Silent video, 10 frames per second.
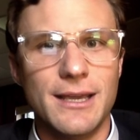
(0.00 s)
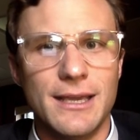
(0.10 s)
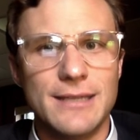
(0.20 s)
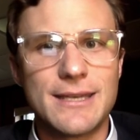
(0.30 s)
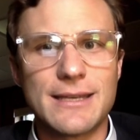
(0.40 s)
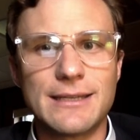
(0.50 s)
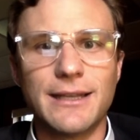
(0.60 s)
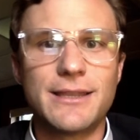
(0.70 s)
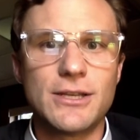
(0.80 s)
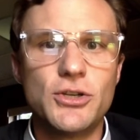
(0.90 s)
He says,
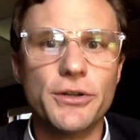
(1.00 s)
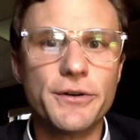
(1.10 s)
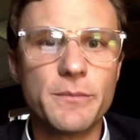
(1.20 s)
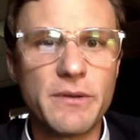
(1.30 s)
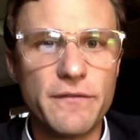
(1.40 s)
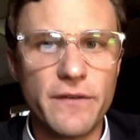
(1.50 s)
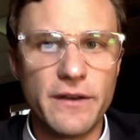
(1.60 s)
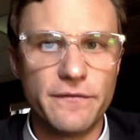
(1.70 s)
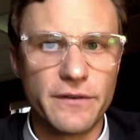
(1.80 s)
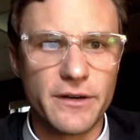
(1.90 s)
"Let the children be
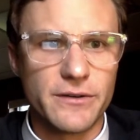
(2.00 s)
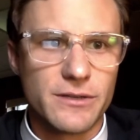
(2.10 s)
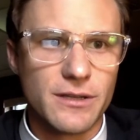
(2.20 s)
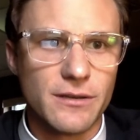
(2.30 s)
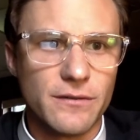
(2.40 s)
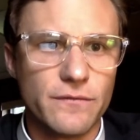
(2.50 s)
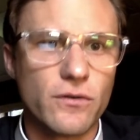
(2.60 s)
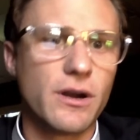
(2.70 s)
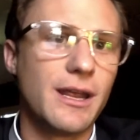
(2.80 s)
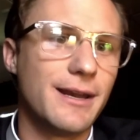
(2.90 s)
fed first,
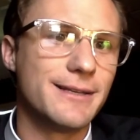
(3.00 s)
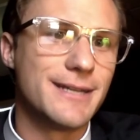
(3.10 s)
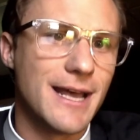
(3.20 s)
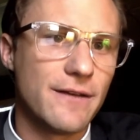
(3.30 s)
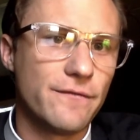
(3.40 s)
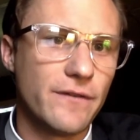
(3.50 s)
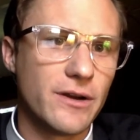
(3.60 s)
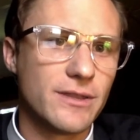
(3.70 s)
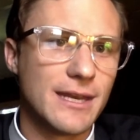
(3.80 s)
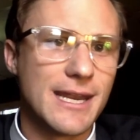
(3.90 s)
for it is not
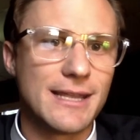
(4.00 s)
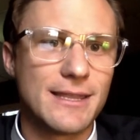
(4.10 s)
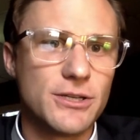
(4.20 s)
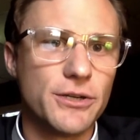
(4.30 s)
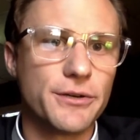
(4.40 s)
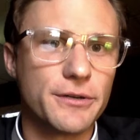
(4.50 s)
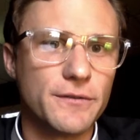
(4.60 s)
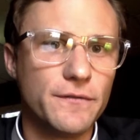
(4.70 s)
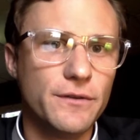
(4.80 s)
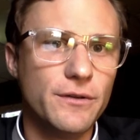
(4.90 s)
fair to take the
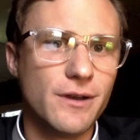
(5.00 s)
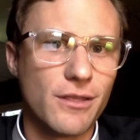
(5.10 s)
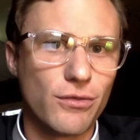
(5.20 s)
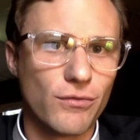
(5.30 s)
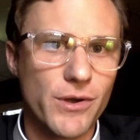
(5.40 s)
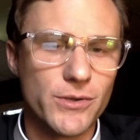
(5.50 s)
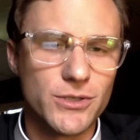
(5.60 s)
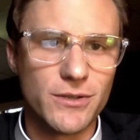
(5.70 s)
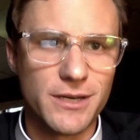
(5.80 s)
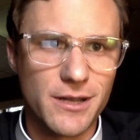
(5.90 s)
children's food and throw it
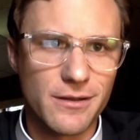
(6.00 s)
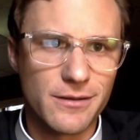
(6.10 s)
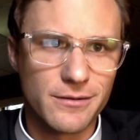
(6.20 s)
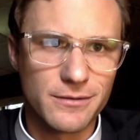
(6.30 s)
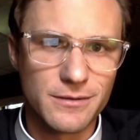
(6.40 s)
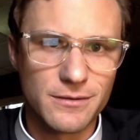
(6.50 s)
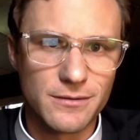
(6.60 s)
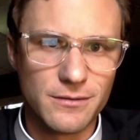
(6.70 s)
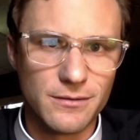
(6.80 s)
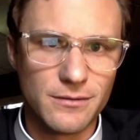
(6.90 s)
to the dogs."
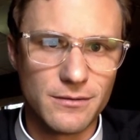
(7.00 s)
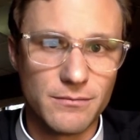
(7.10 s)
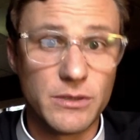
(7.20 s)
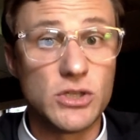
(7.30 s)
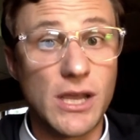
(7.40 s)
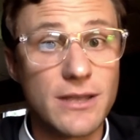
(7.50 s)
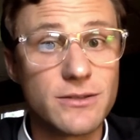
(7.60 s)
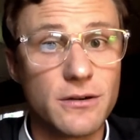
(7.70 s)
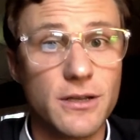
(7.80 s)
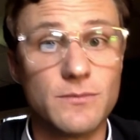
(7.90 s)
But she
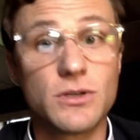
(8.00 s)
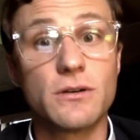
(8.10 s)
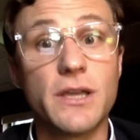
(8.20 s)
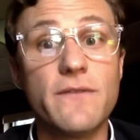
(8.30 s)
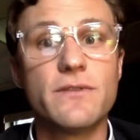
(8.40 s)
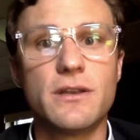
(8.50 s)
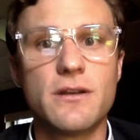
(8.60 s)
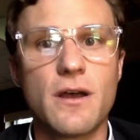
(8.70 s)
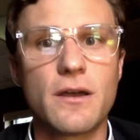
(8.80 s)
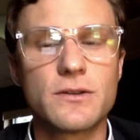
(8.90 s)
answered him, "Sir, even the
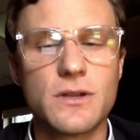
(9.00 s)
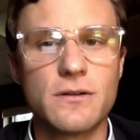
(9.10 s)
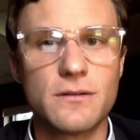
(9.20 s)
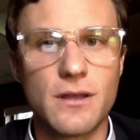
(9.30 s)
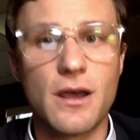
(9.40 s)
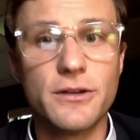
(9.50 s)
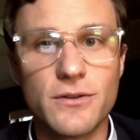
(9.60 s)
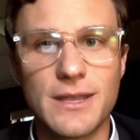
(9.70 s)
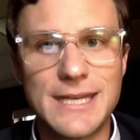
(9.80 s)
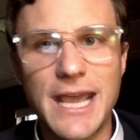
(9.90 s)
dogs
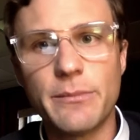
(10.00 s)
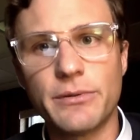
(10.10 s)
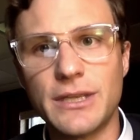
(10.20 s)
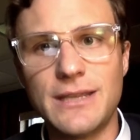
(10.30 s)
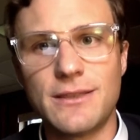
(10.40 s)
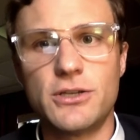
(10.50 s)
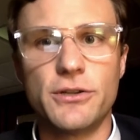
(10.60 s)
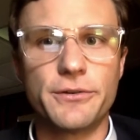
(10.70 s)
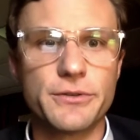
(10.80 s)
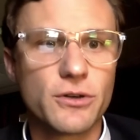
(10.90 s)
under the table eat the
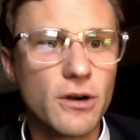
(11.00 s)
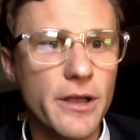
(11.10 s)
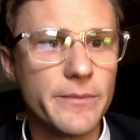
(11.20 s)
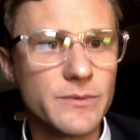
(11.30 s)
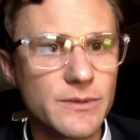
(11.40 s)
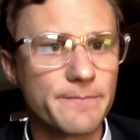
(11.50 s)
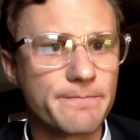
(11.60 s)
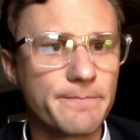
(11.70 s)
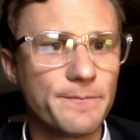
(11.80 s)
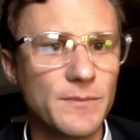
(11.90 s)
children's crumbs."
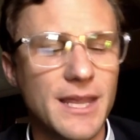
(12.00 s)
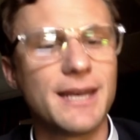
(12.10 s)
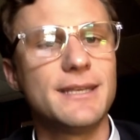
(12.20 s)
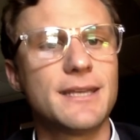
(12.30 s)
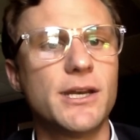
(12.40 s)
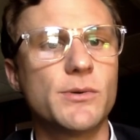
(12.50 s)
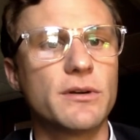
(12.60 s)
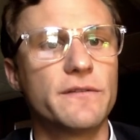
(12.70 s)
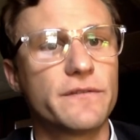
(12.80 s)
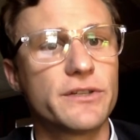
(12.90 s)
Then he said to
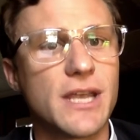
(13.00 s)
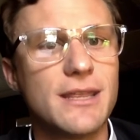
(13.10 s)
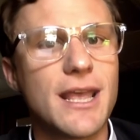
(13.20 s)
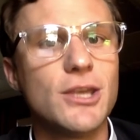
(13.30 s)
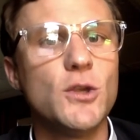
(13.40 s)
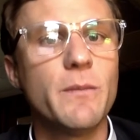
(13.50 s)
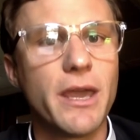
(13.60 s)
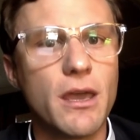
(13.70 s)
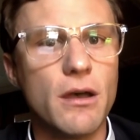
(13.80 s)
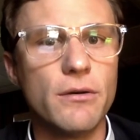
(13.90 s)
her, "For saying that, you may
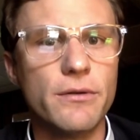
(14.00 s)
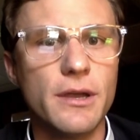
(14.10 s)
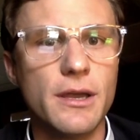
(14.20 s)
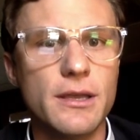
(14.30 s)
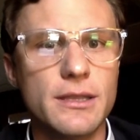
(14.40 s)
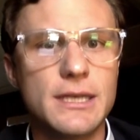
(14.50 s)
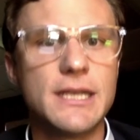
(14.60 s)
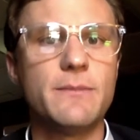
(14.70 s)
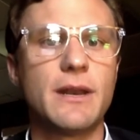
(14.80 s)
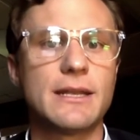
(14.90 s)
go. The demon